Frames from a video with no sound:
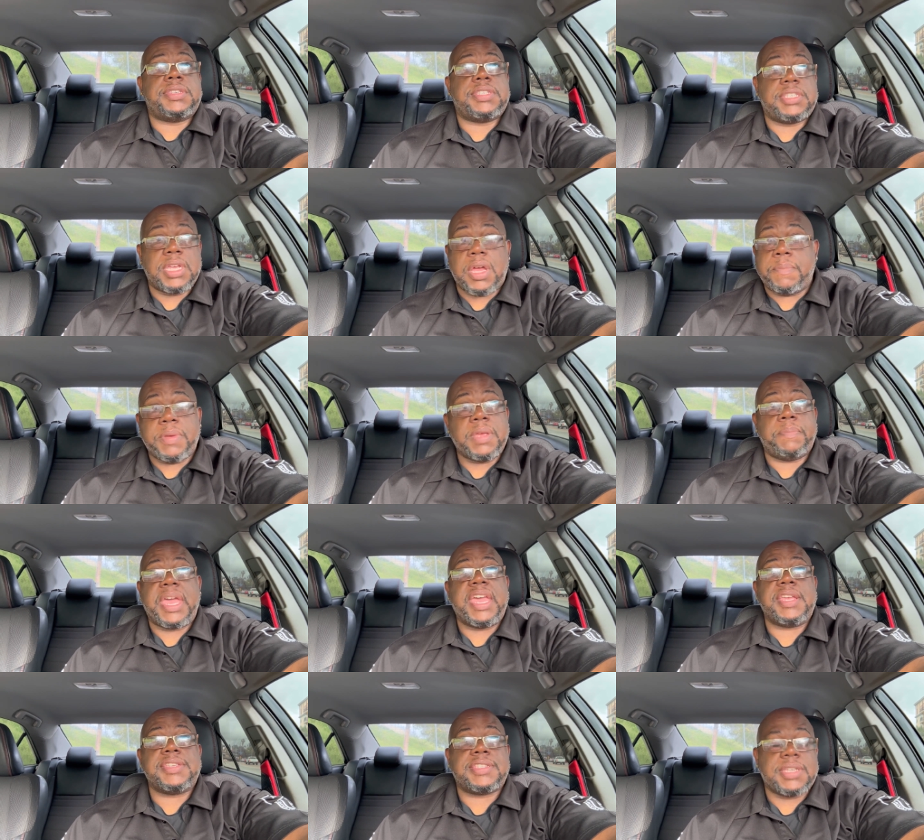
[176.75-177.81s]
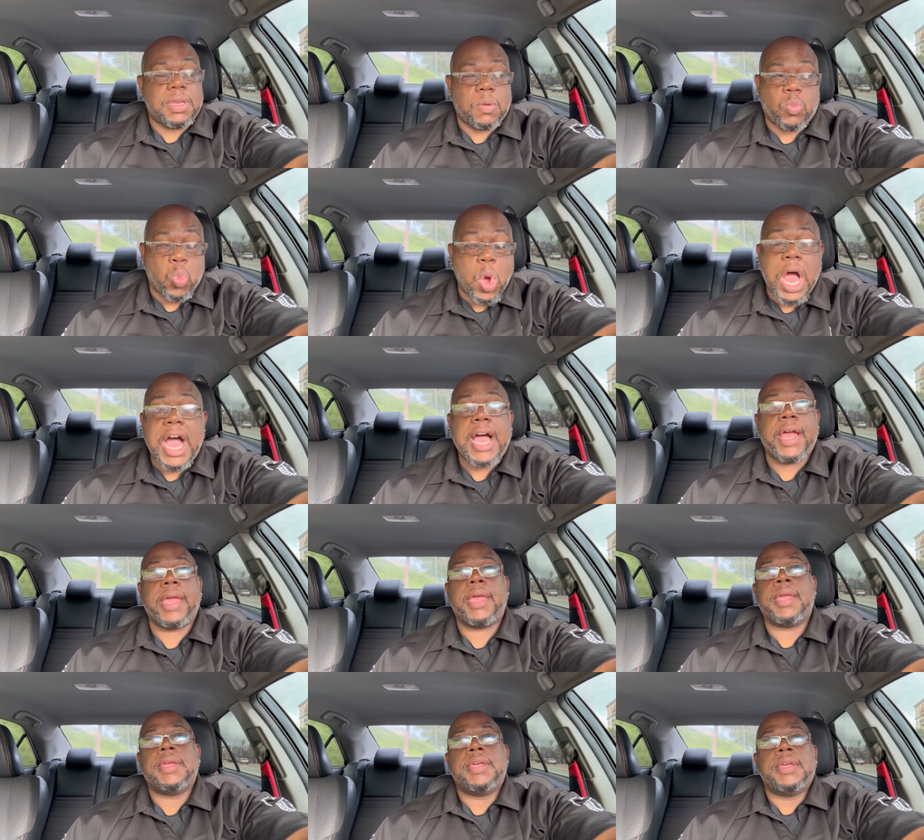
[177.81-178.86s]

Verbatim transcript: subby bass and why